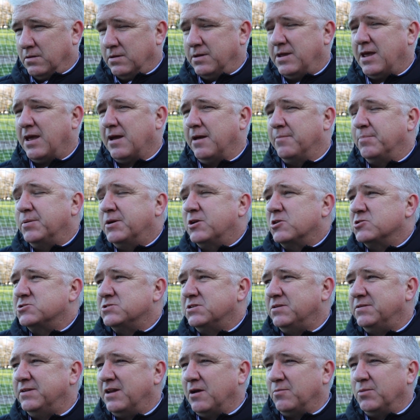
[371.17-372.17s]
Yeah, because
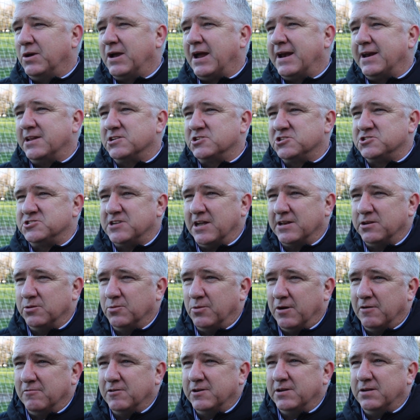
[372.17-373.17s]
you know we're going into
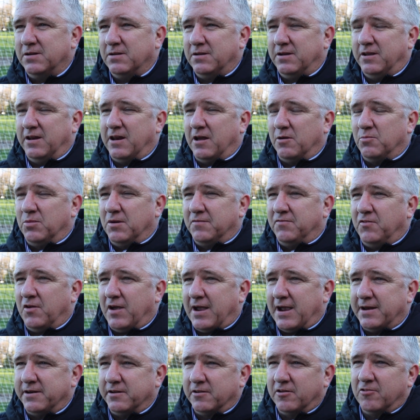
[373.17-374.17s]
January. You know we've not
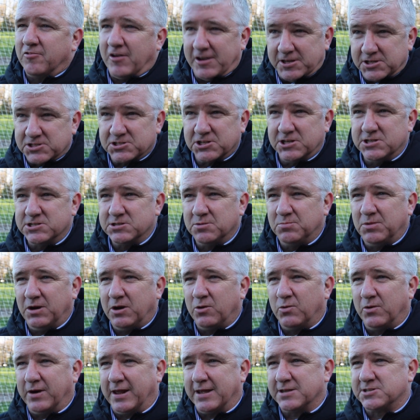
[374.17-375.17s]
had a great season. We'll
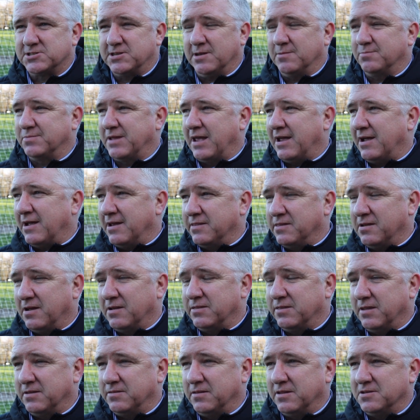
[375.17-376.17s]
all accept that, and,
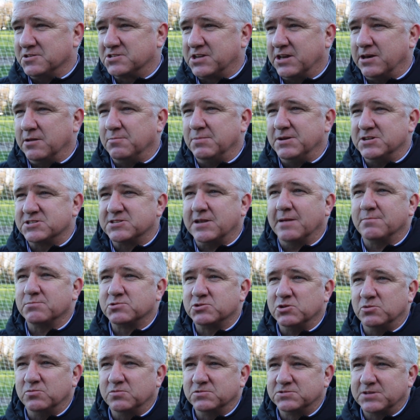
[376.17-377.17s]
and there's going to be some
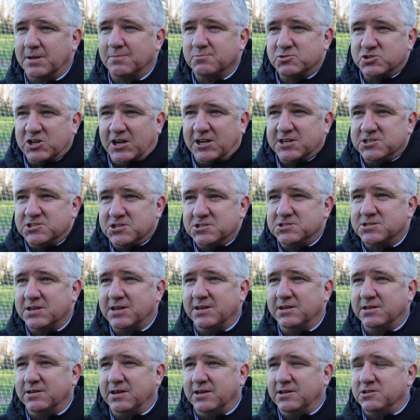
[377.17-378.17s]
sort some changes
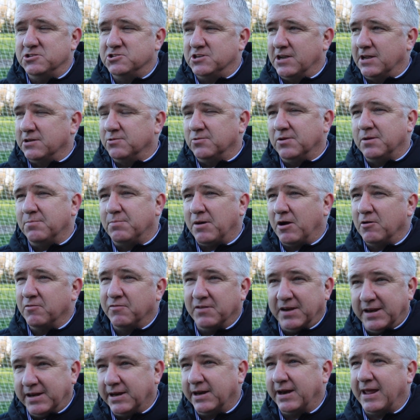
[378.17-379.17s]
in, in, January,
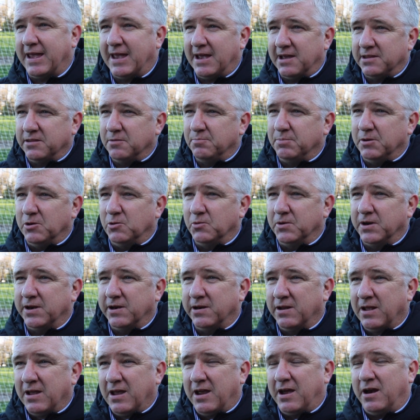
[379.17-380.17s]
both in and out of the building.
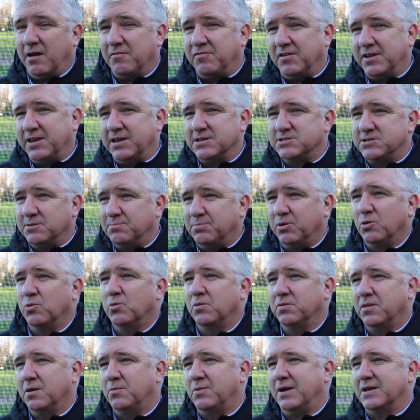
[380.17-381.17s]
And I think it's
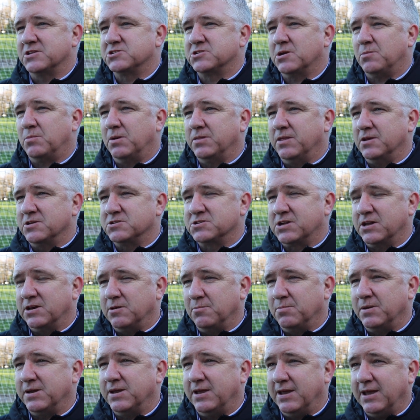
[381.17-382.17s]
important that we had someone that's going
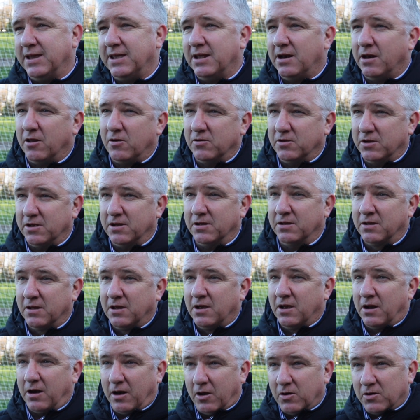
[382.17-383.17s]
to be here longer
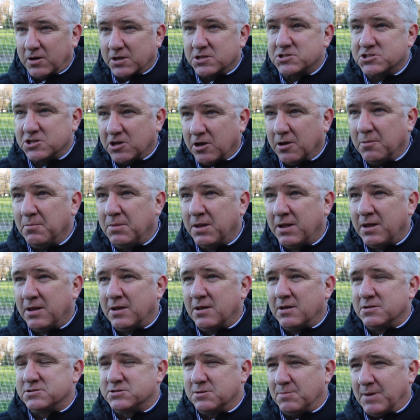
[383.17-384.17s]
longer term
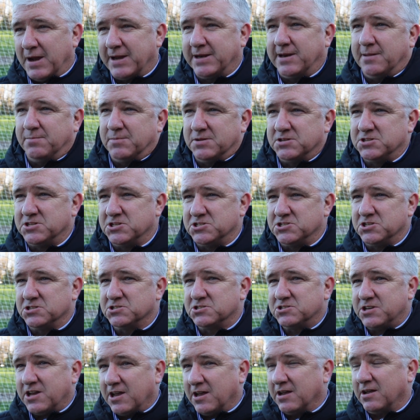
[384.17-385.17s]
to make them
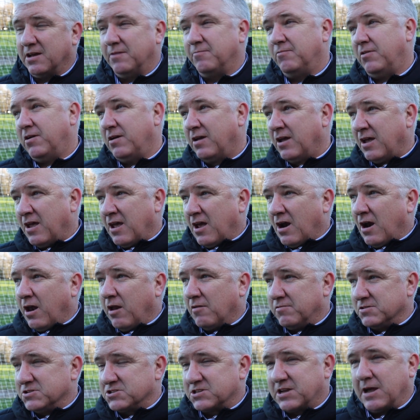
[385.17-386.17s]
decisions. Yeah, and
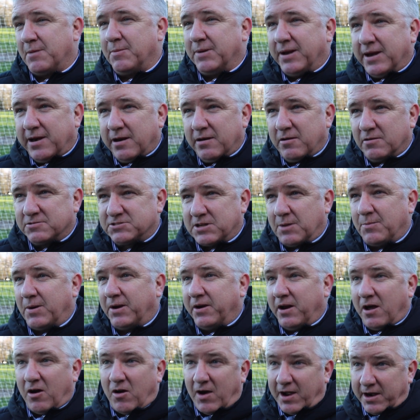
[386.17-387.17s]
Lawrence coming in,
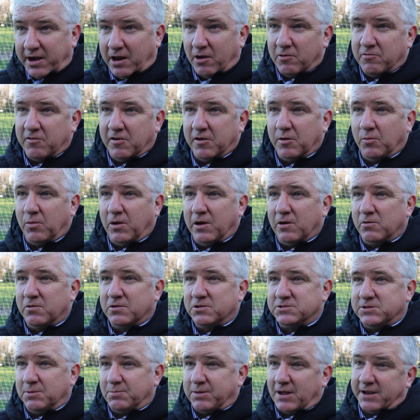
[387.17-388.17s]
someone that I know very well
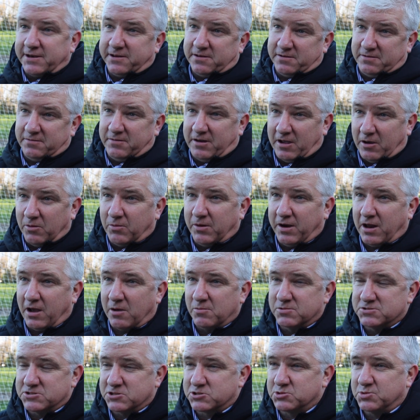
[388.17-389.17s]
because he played you know, when I
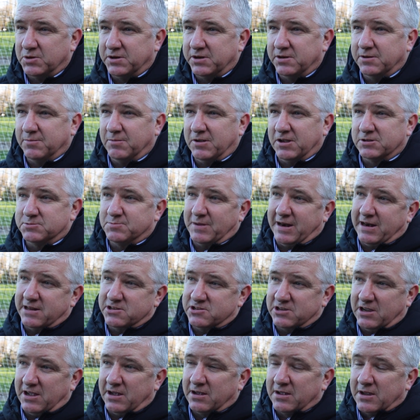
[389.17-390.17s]
was at Swindon as
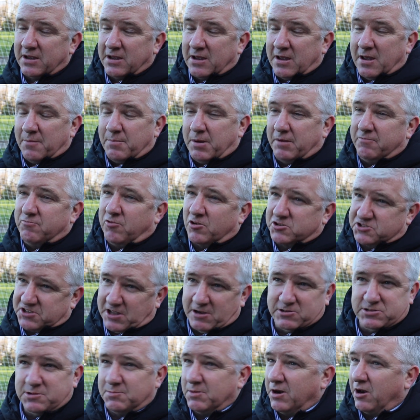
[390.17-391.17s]
manager, but Ross
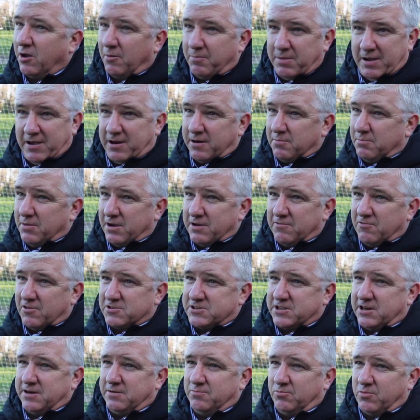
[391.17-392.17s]
knows him a lot better than me.
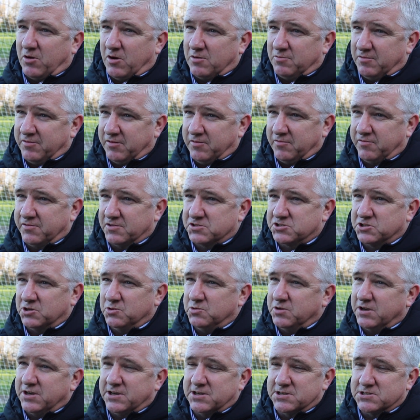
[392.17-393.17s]
Ross had worked with him for
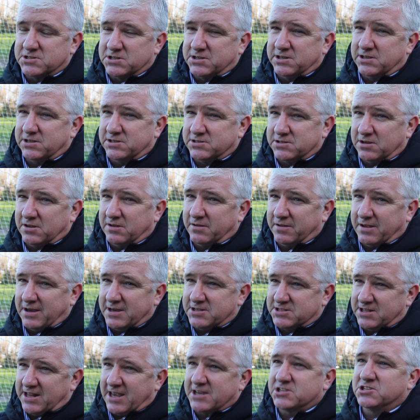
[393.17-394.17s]
two years, and he's a,
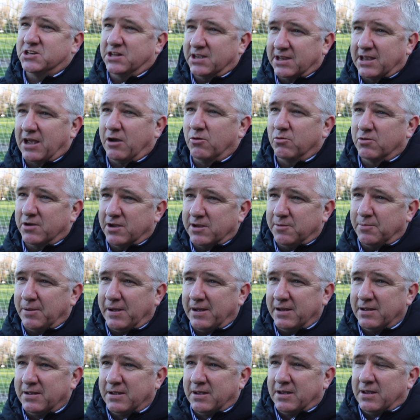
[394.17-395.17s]
he's an excellent
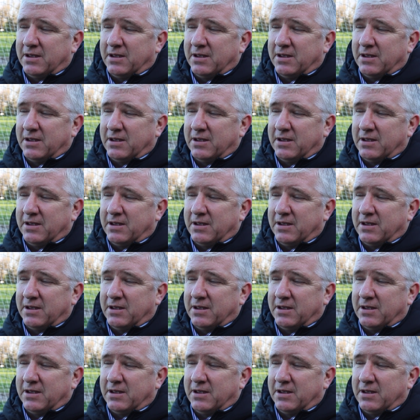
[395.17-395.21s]
goalkeeper.